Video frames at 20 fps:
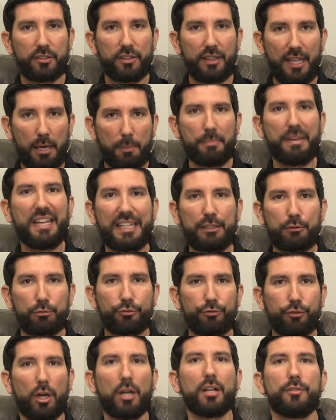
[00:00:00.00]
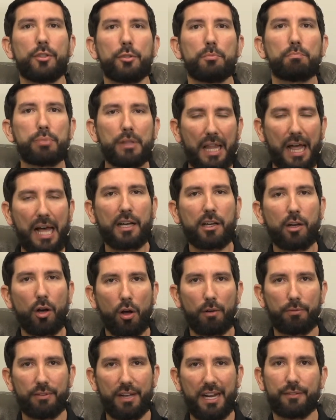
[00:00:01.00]
them in front of you. Block
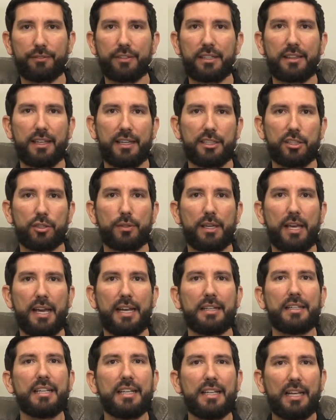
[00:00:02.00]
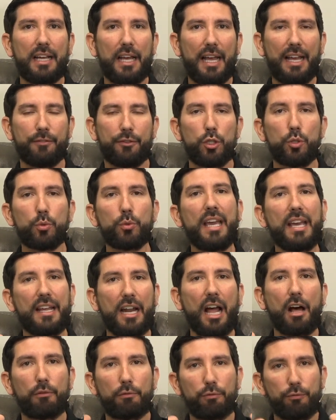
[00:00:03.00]
off everything you can. If you
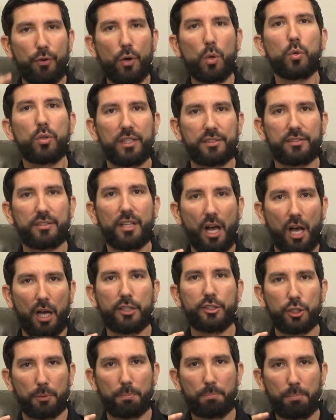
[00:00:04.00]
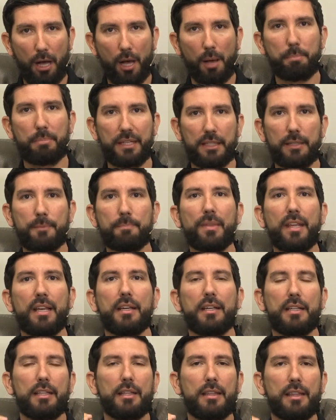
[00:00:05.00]
cannot focus on your puppy,
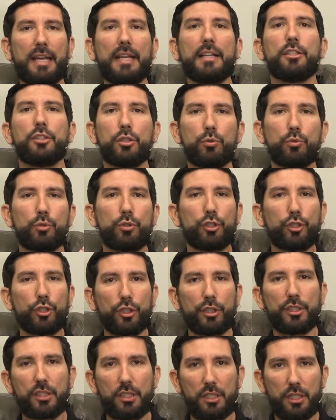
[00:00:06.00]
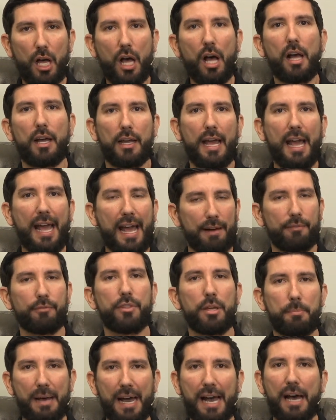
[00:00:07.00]
then you should not have
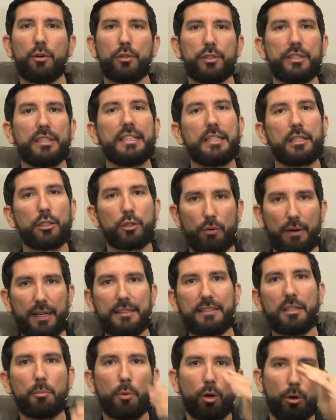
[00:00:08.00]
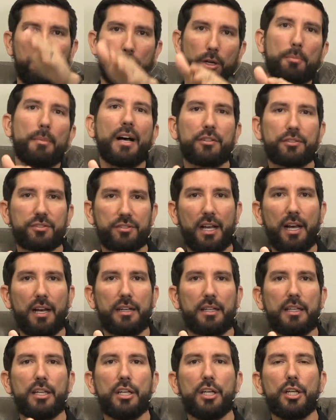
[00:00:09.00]
them out. You need to crate them or put them outside.